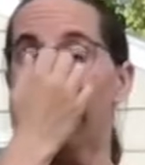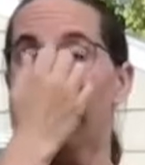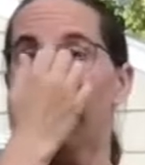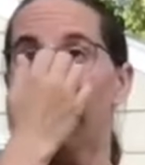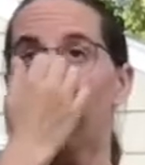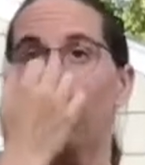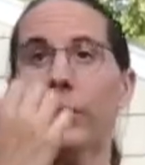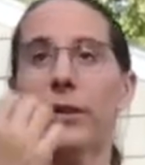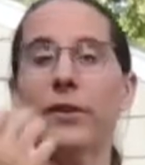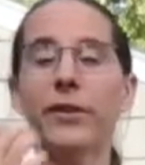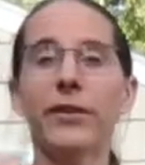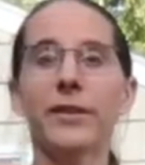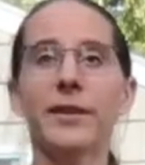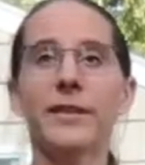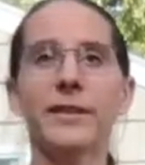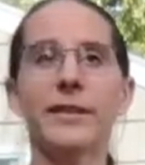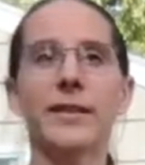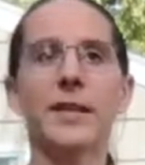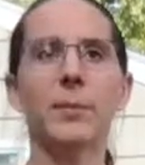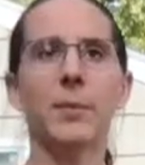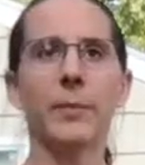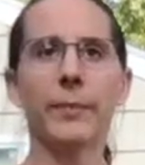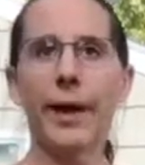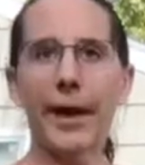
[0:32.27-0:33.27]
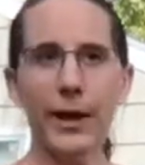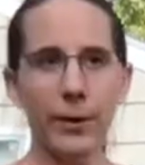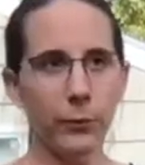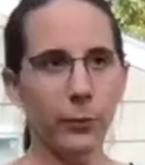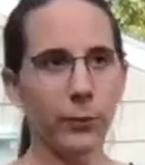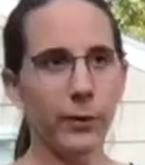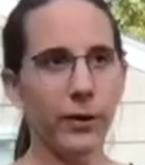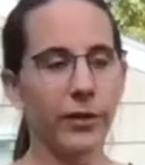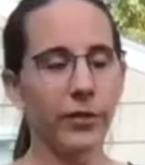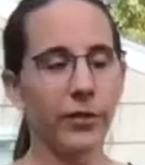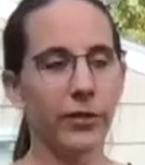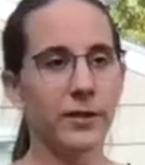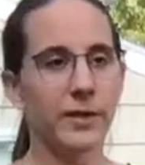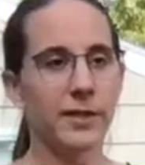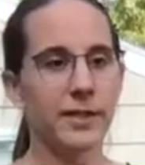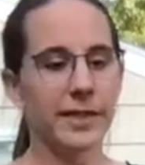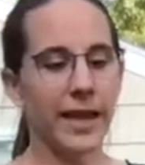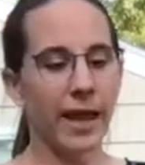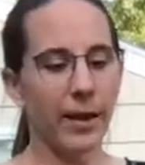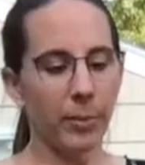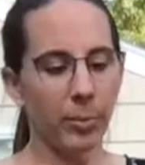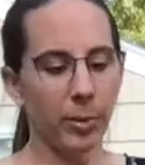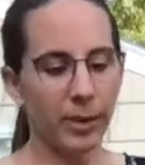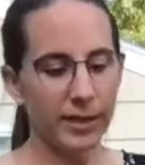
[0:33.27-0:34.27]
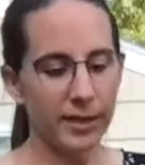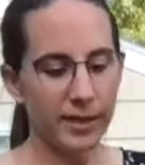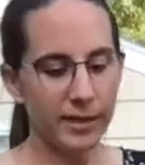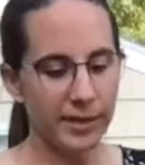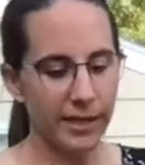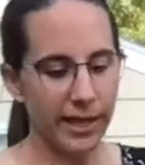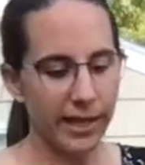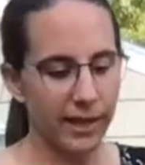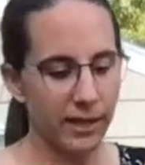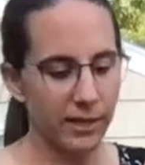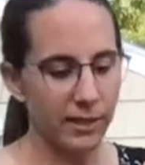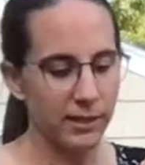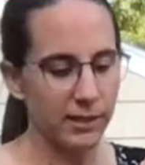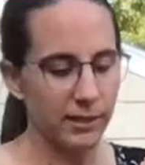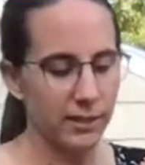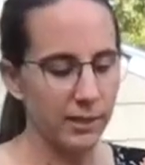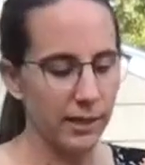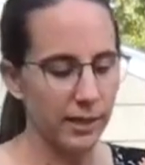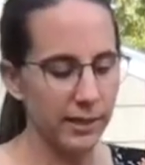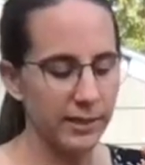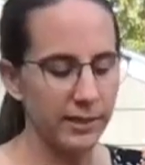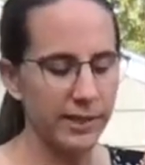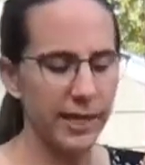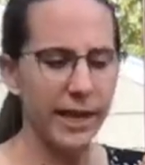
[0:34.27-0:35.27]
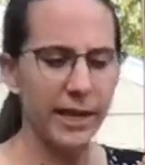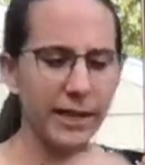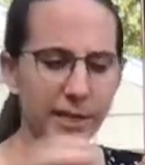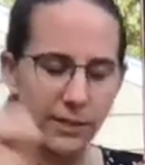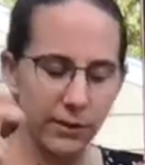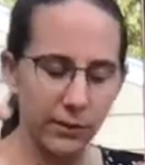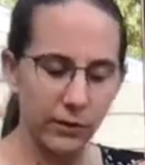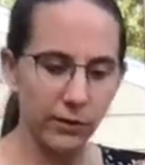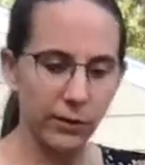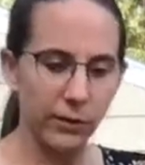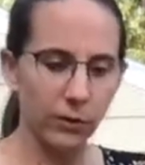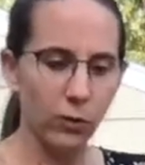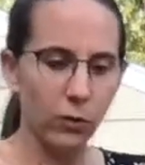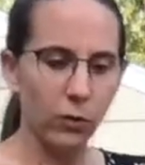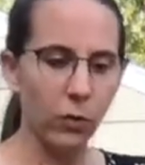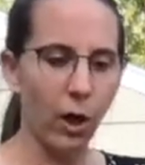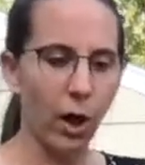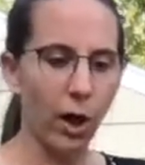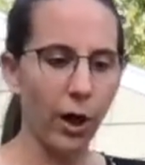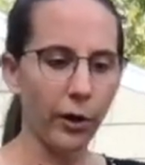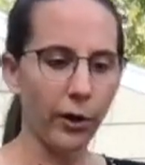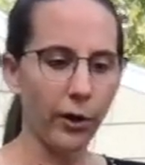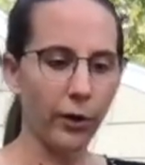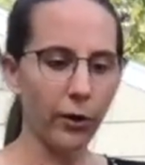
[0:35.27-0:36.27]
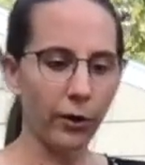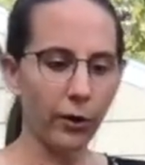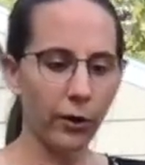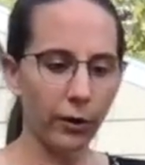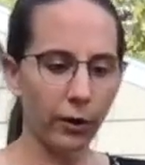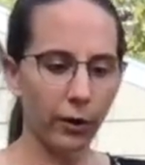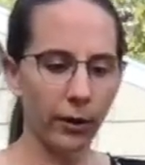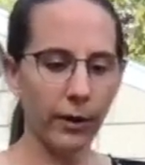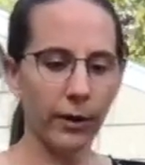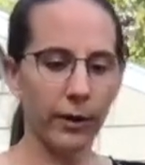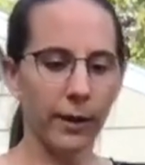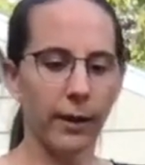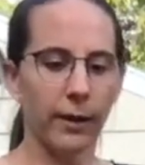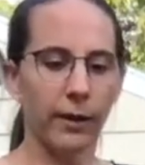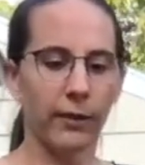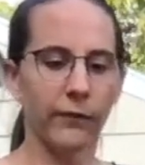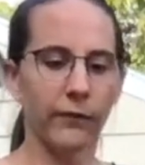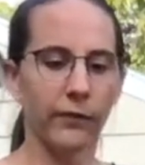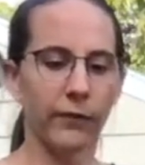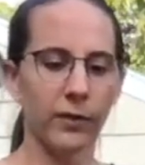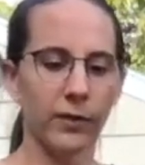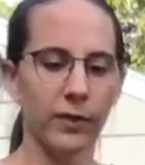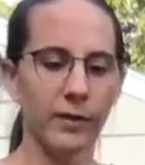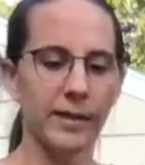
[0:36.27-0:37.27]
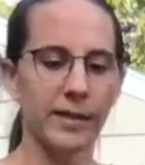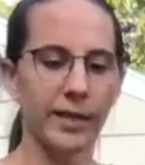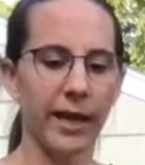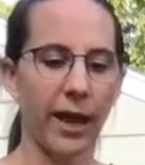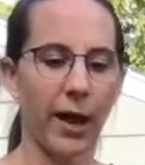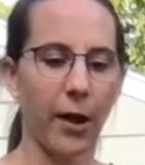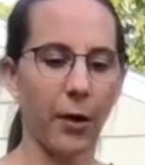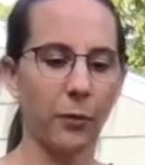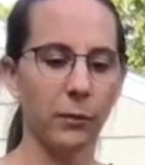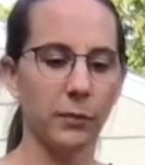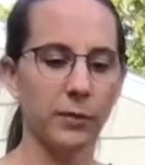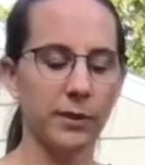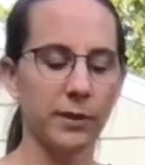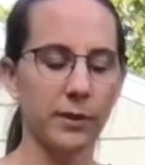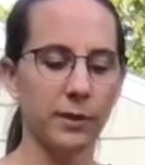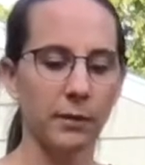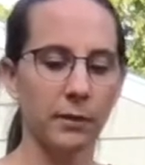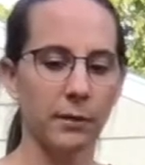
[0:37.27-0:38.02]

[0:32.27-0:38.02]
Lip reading: One of the things to keep in mind with the snap pits is that it takes a little longer for the sound